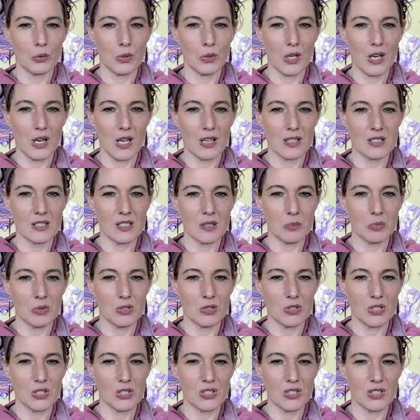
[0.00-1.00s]
And as it
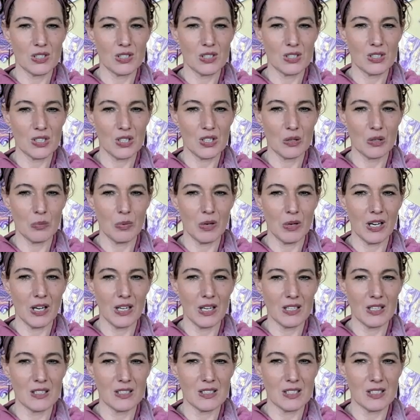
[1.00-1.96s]
pushes into your body,